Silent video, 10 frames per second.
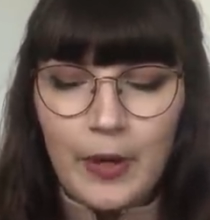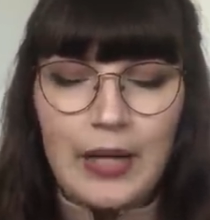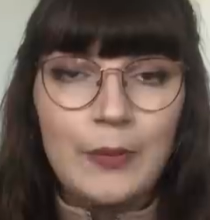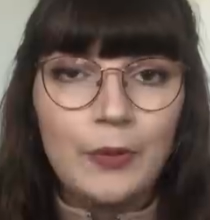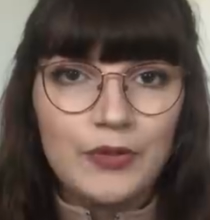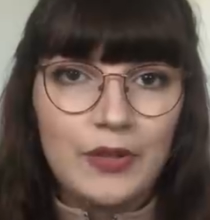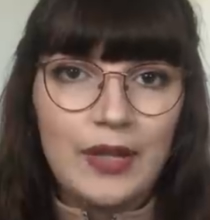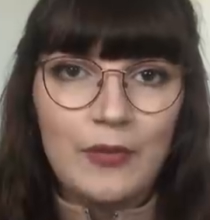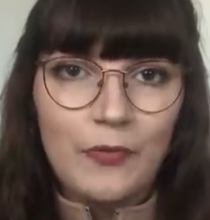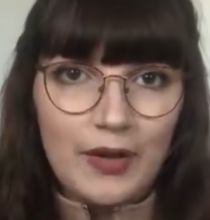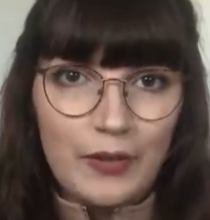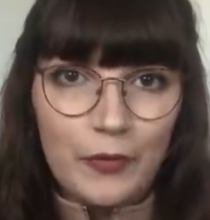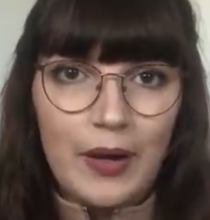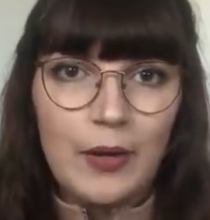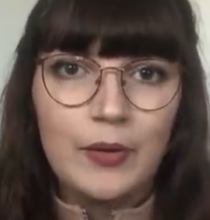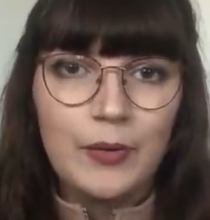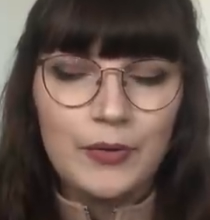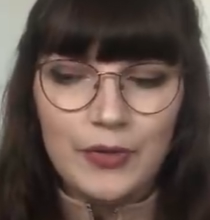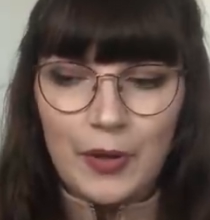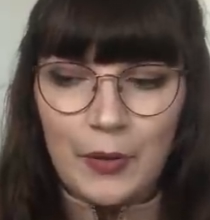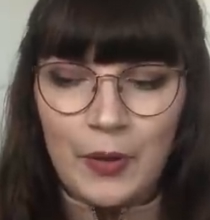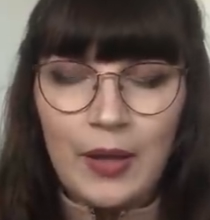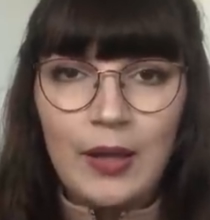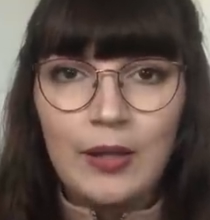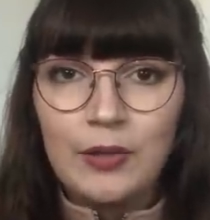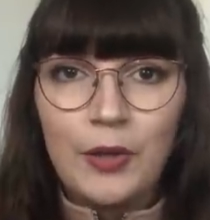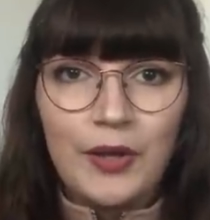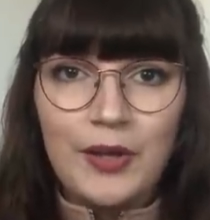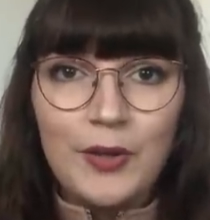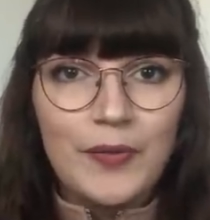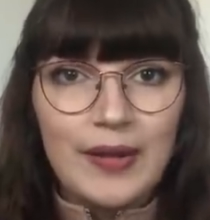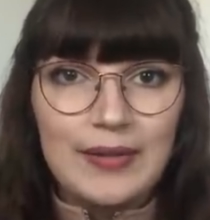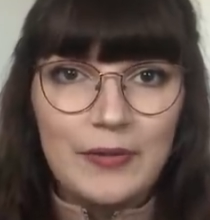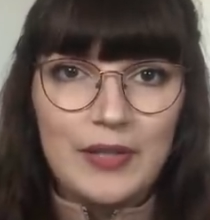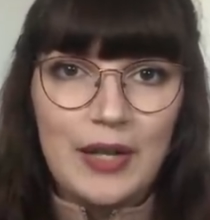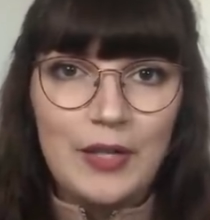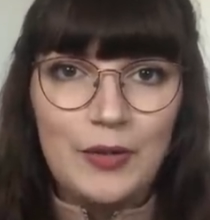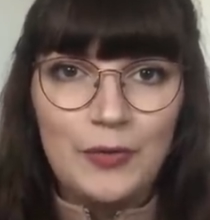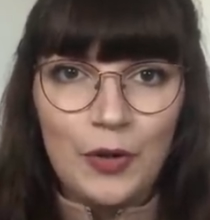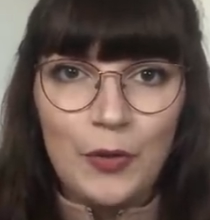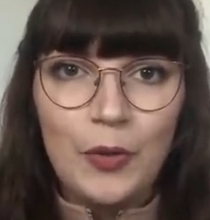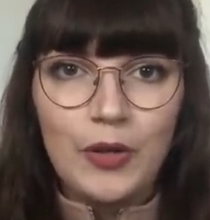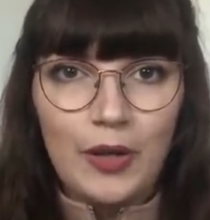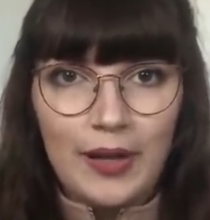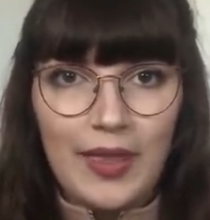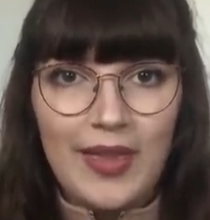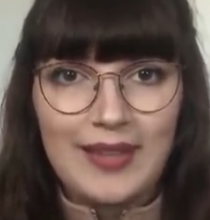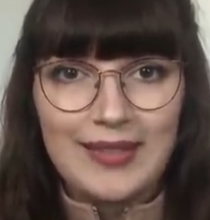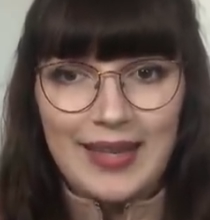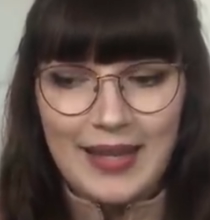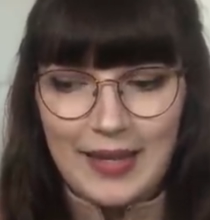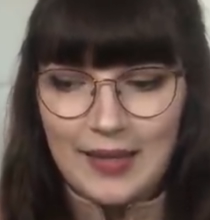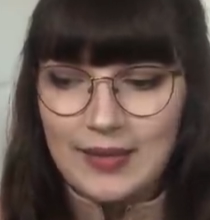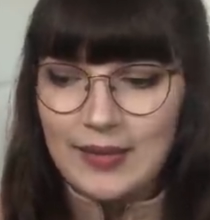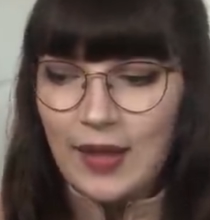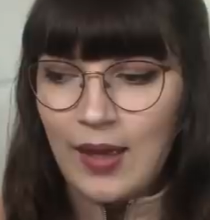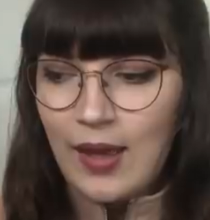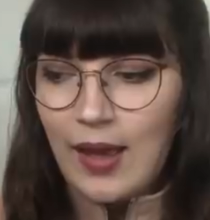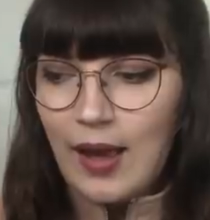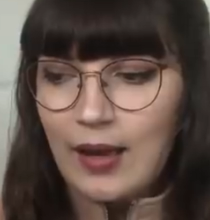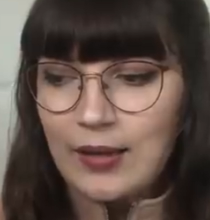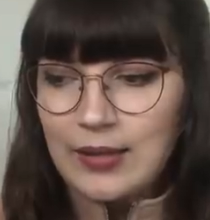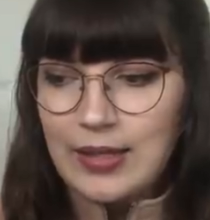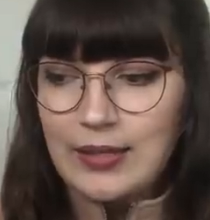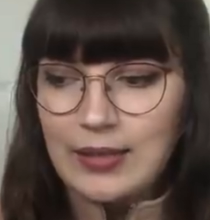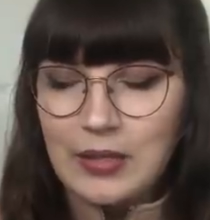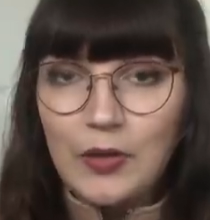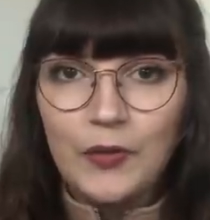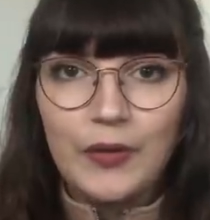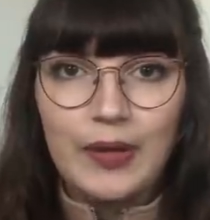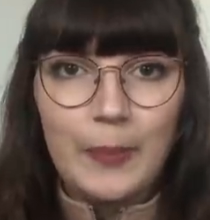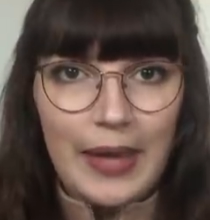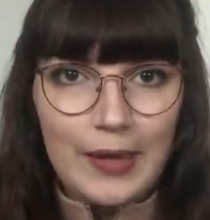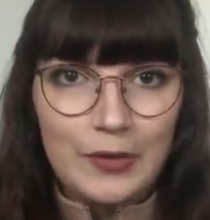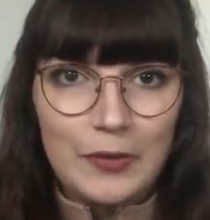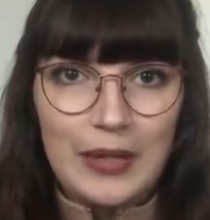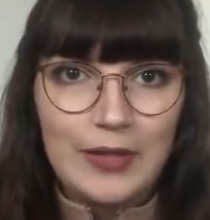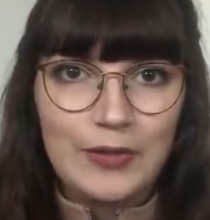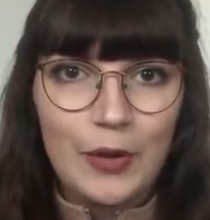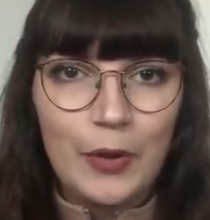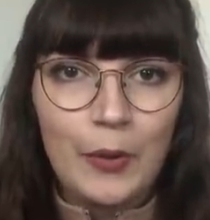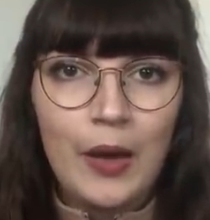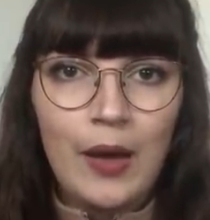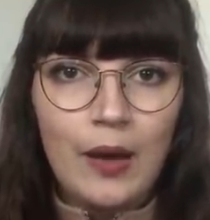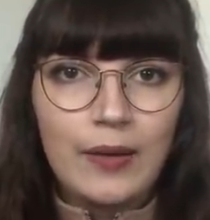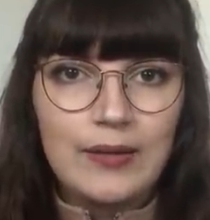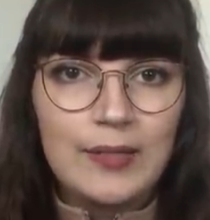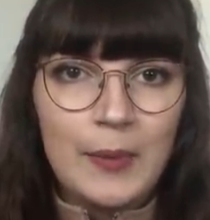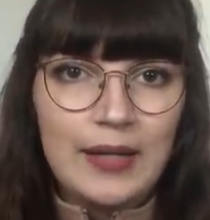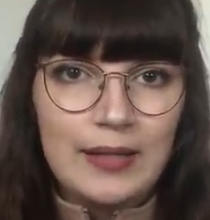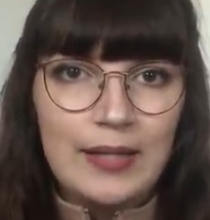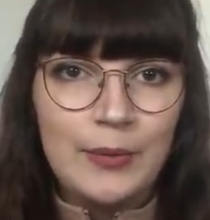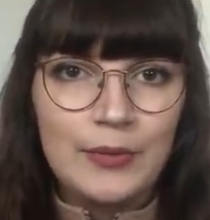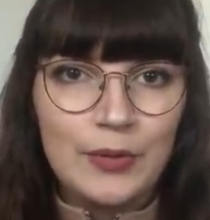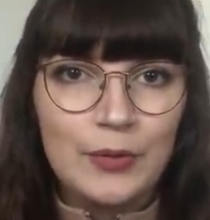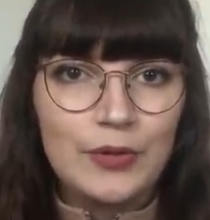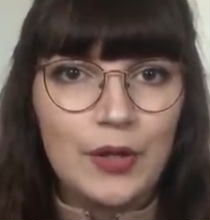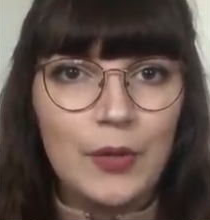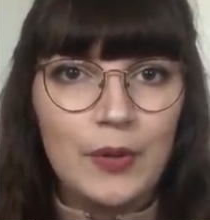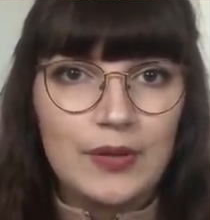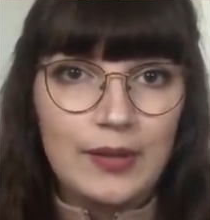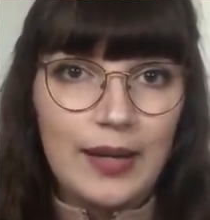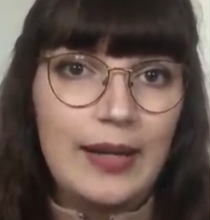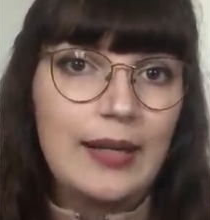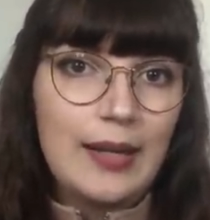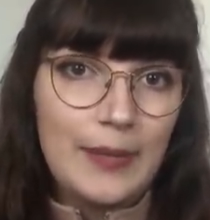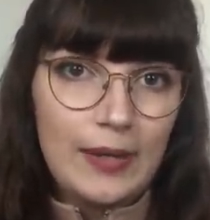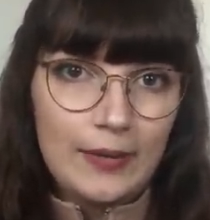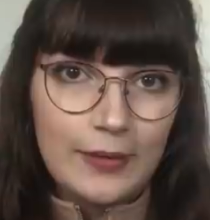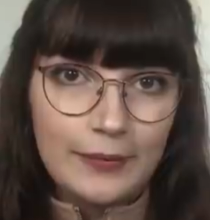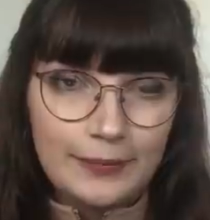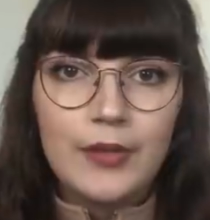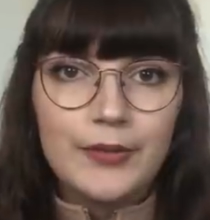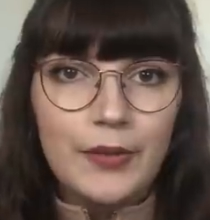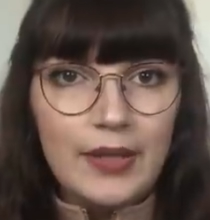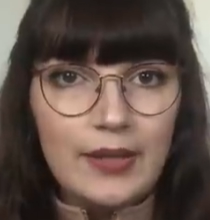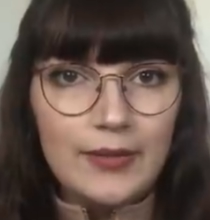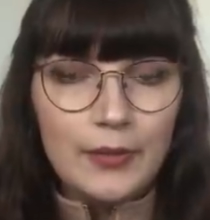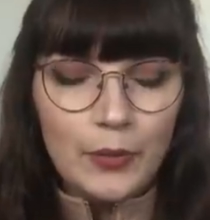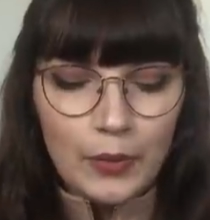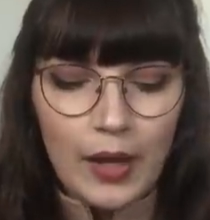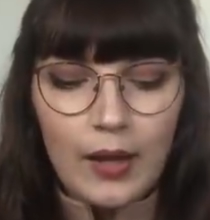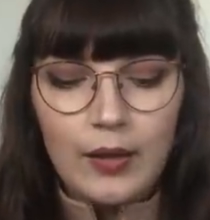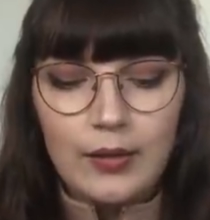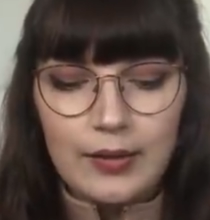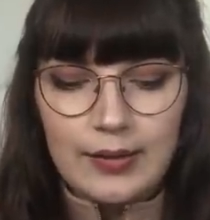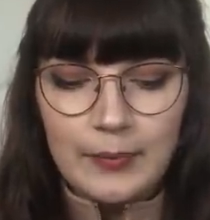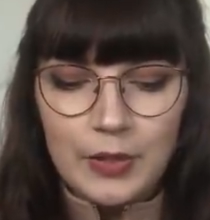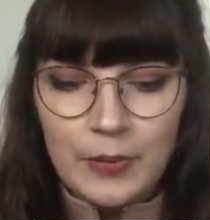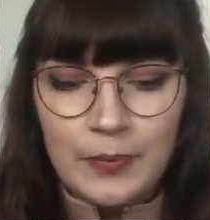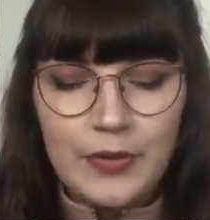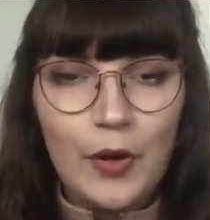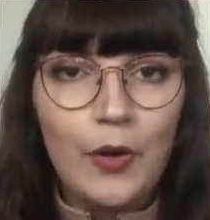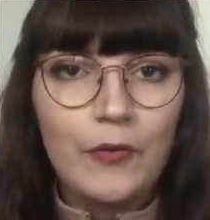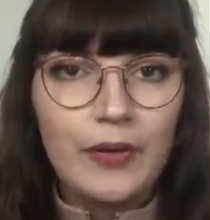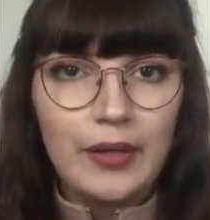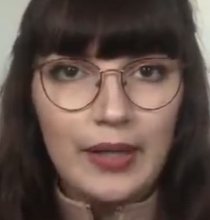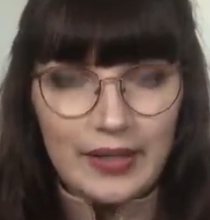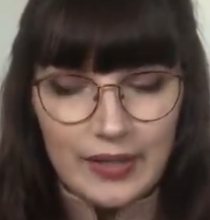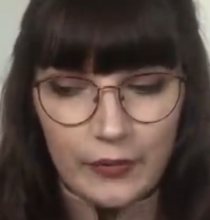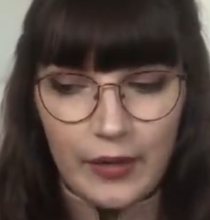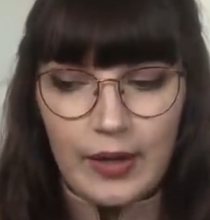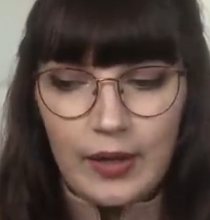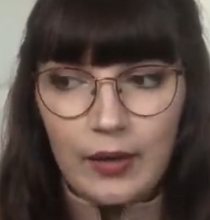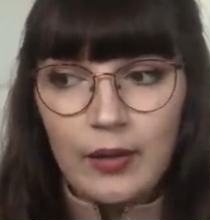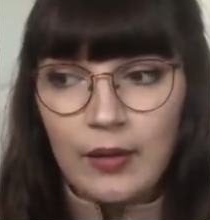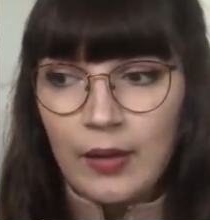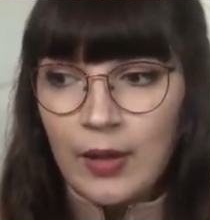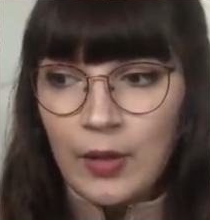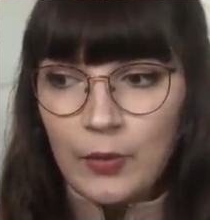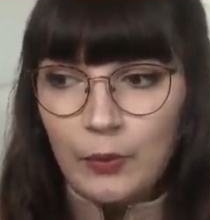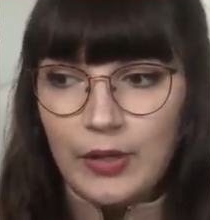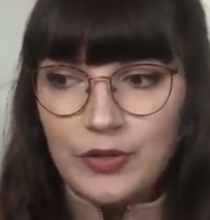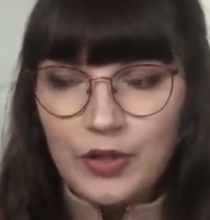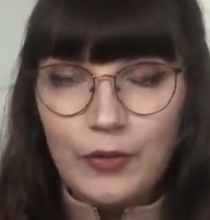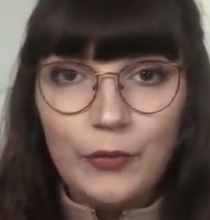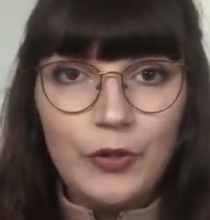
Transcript: but he was looking very frail. And also, looking at your rats every day, you know what colour their skin is, and he did look very pale to me, so I suspected he was also slightly anemic. So these all are symptoms of kidney failure, which